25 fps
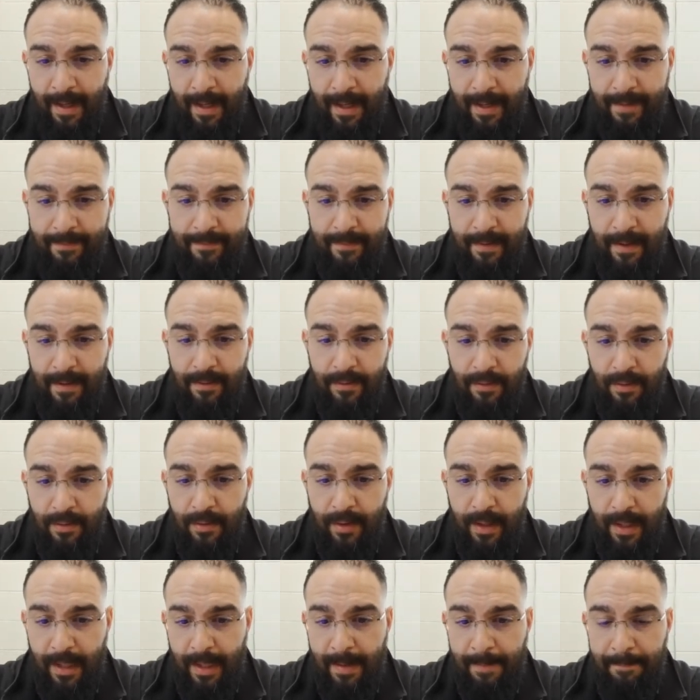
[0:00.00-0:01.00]
it's
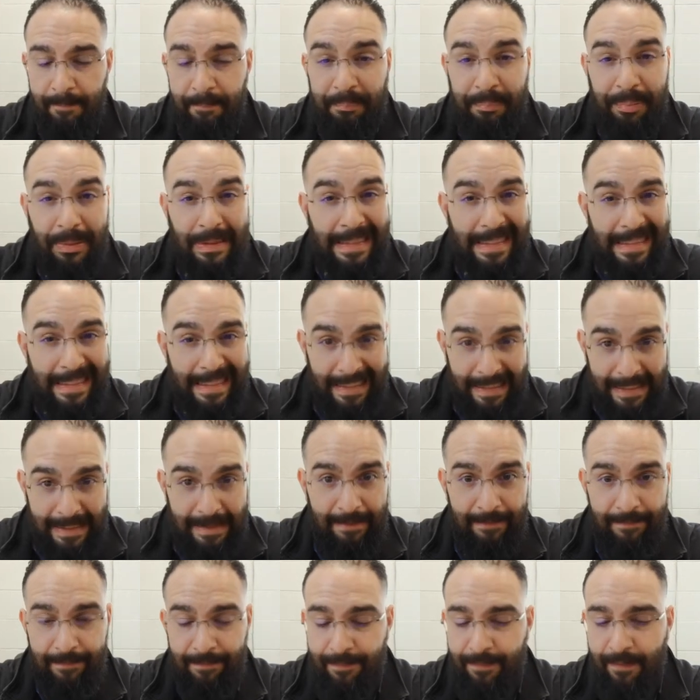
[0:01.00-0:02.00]
either
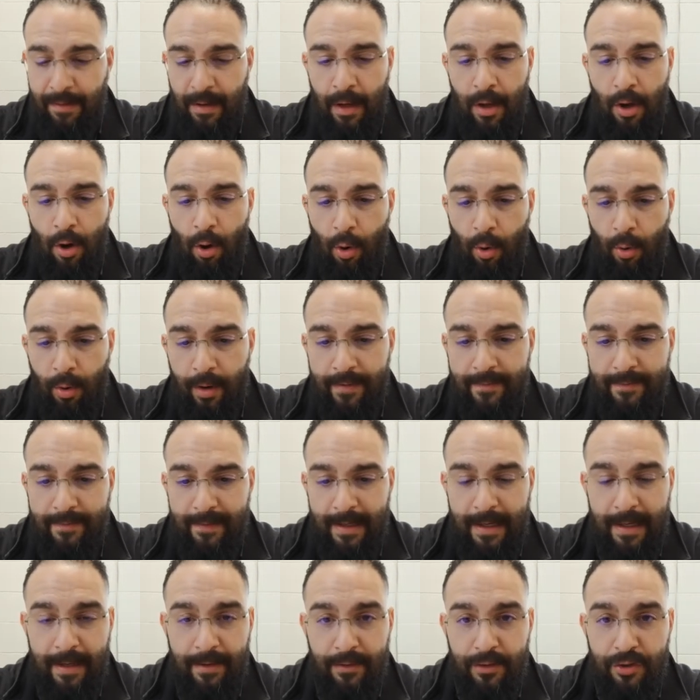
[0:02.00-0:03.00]
implicative, or it's
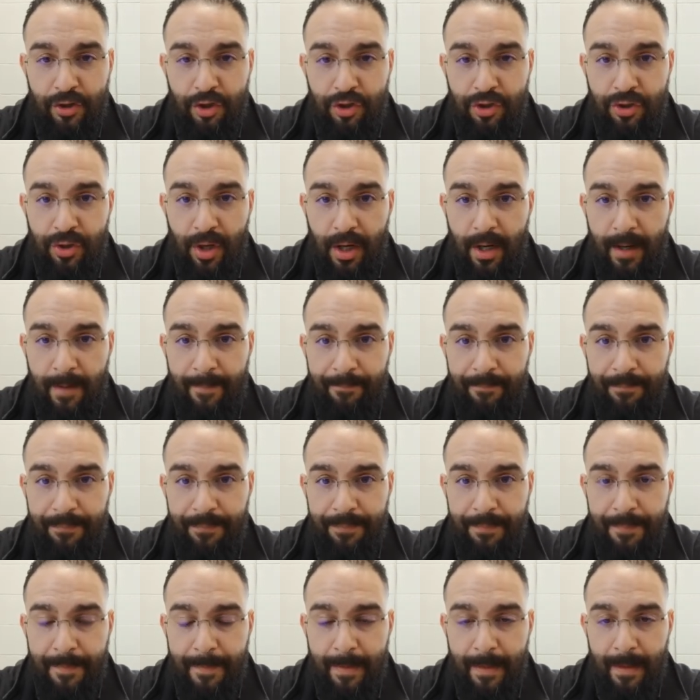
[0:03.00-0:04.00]
either
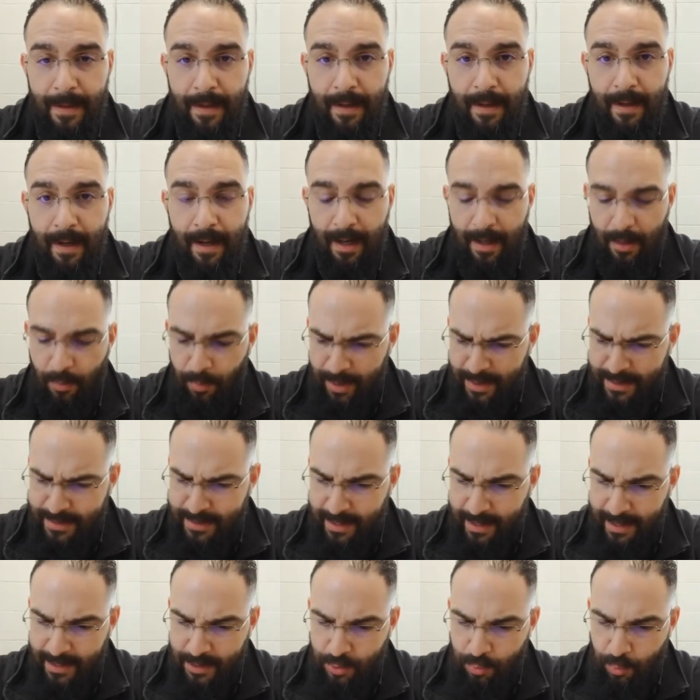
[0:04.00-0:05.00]
what is
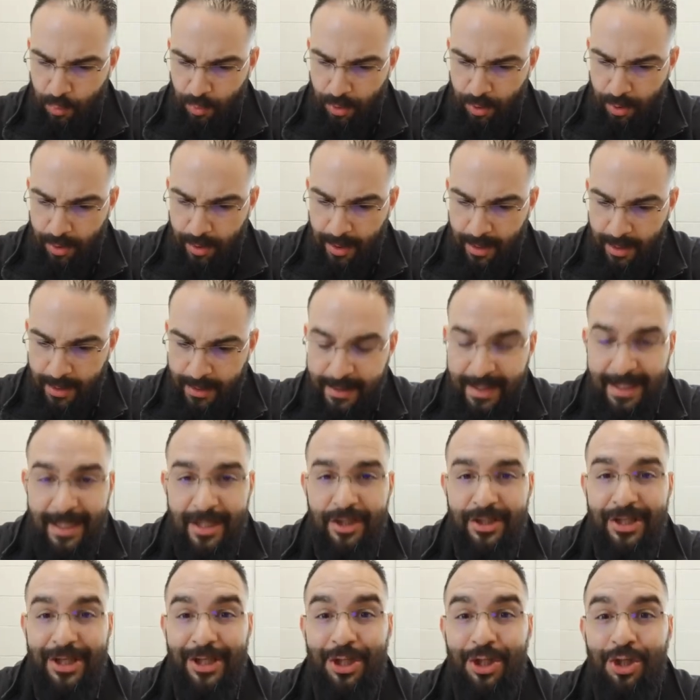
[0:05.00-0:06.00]
the next word?
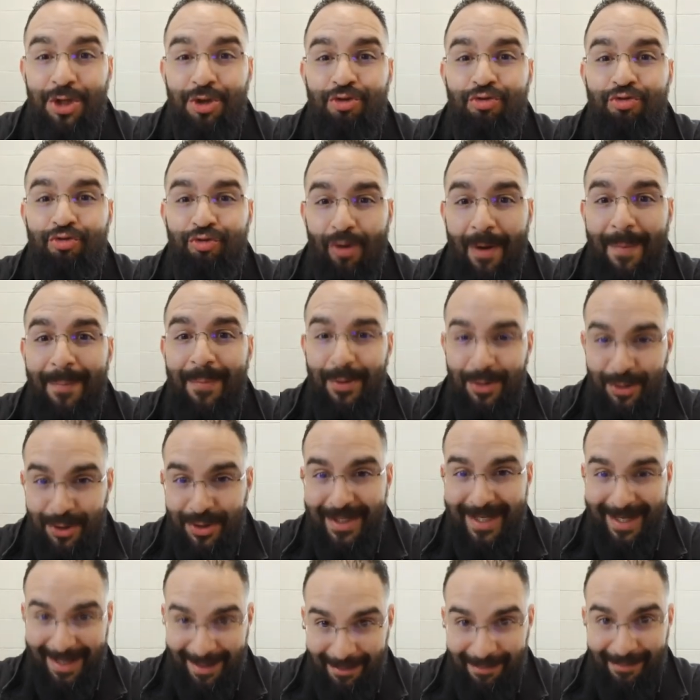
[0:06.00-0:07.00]

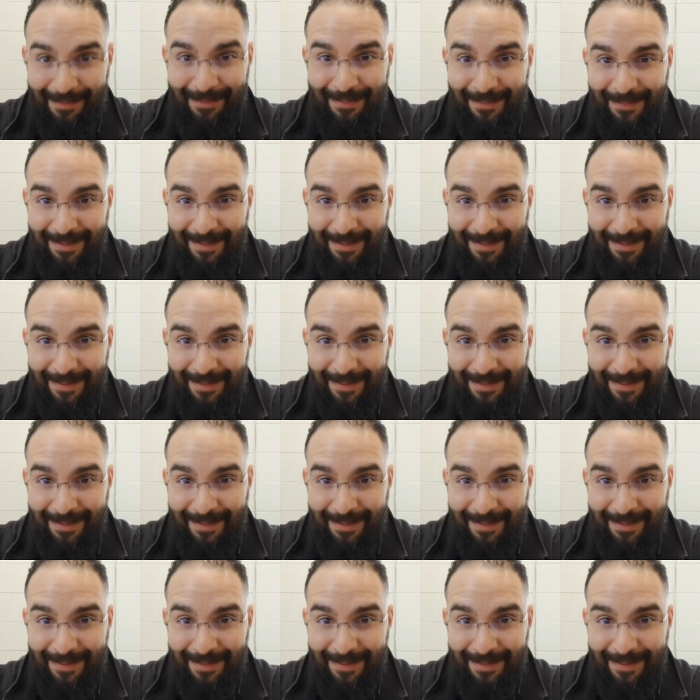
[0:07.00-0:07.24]
Distributive.